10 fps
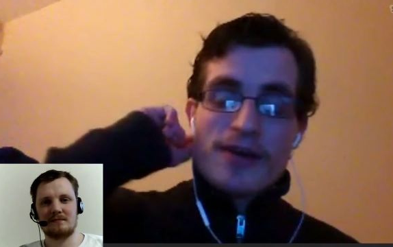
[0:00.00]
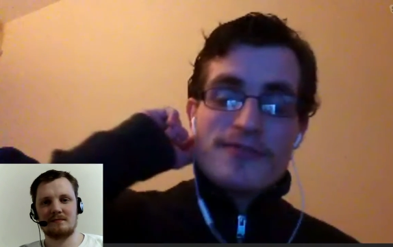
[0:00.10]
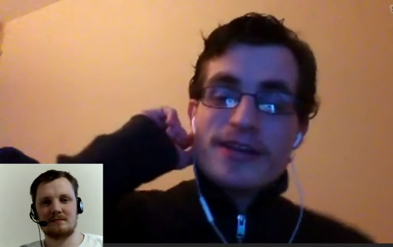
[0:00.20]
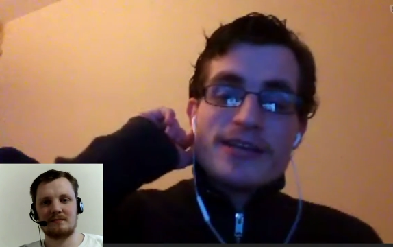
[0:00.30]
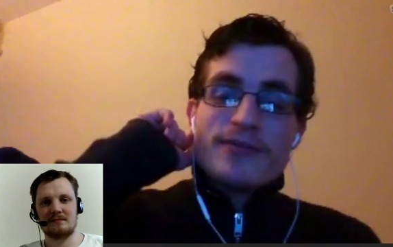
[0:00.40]
Speaker 1: I
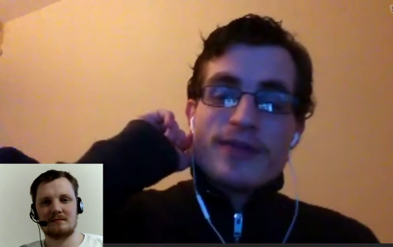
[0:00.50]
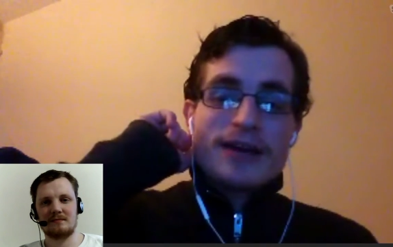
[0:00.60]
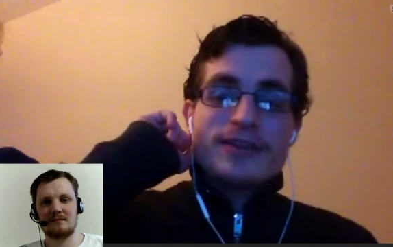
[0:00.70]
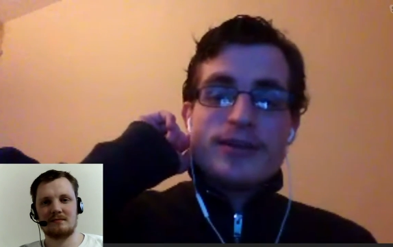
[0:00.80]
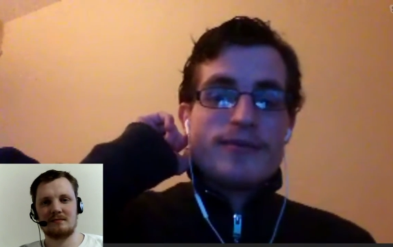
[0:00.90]
think you
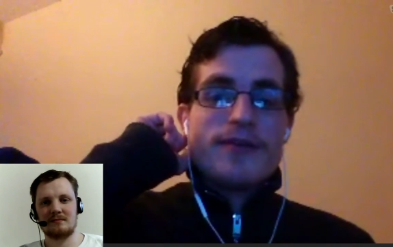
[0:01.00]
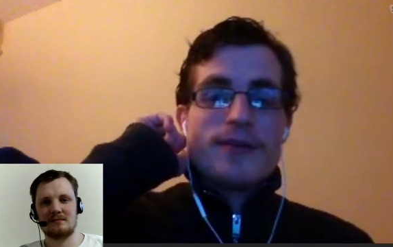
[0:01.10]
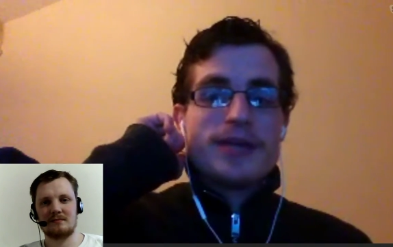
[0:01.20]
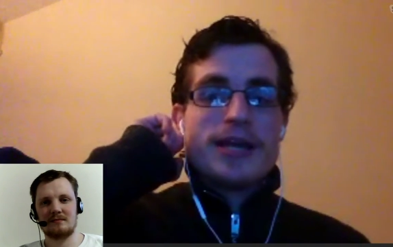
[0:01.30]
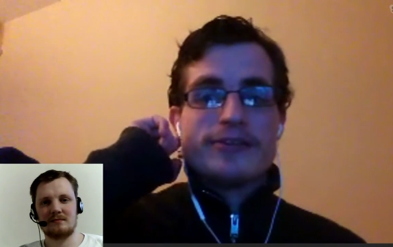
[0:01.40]
can do with
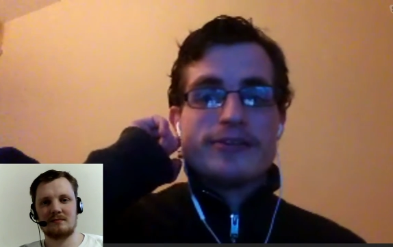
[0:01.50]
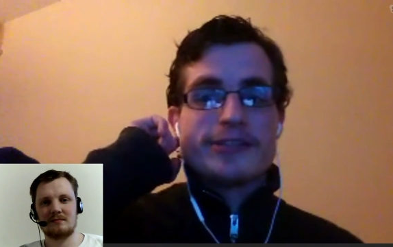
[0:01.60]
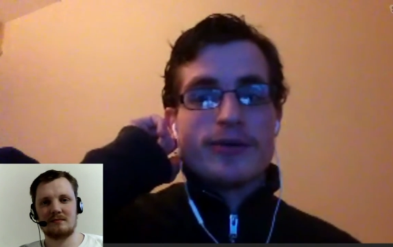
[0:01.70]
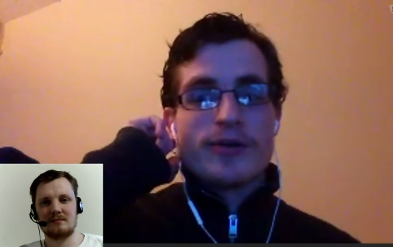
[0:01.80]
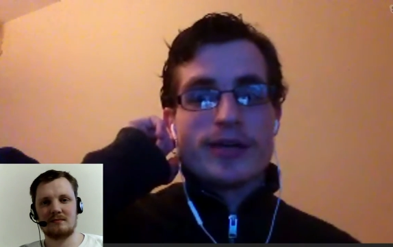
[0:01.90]
updating the
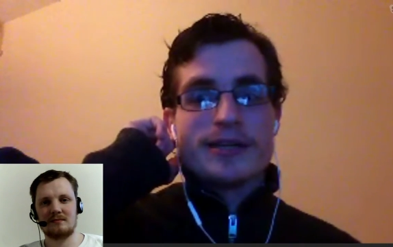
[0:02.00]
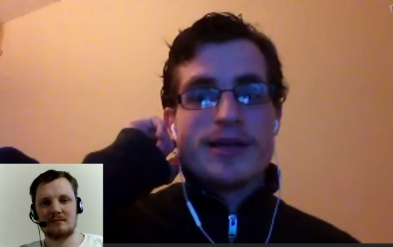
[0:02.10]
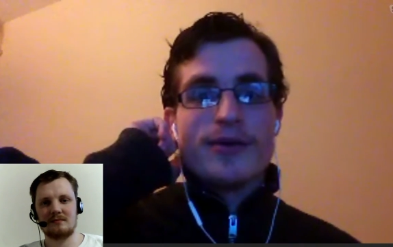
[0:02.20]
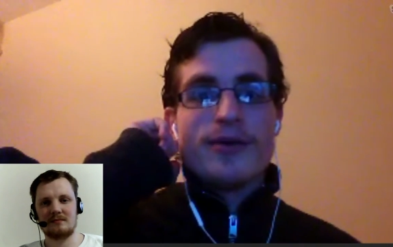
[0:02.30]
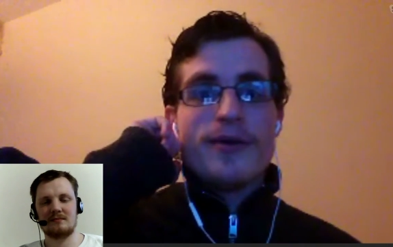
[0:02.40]
story a
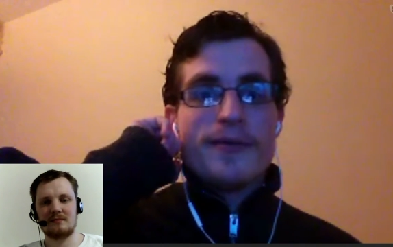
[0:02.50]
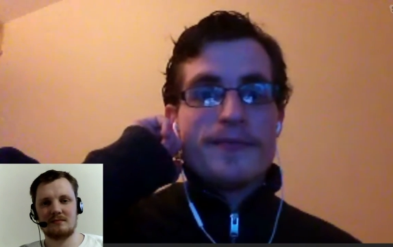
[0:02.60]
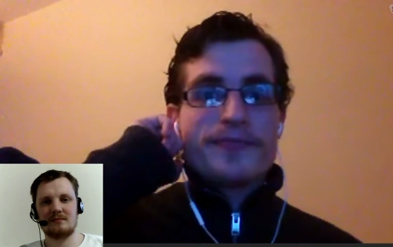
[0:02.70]
little.